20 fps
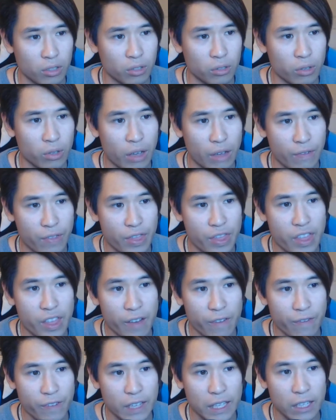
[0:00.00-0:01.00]
You have
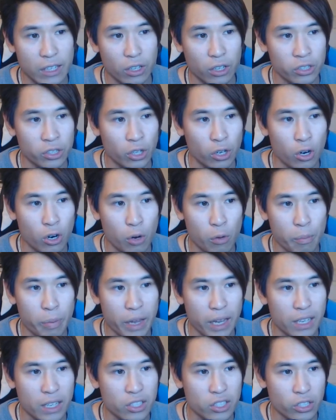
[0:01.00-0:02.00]
nothing on your
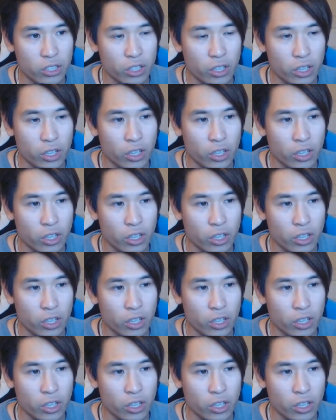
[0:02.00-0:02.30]
homepage.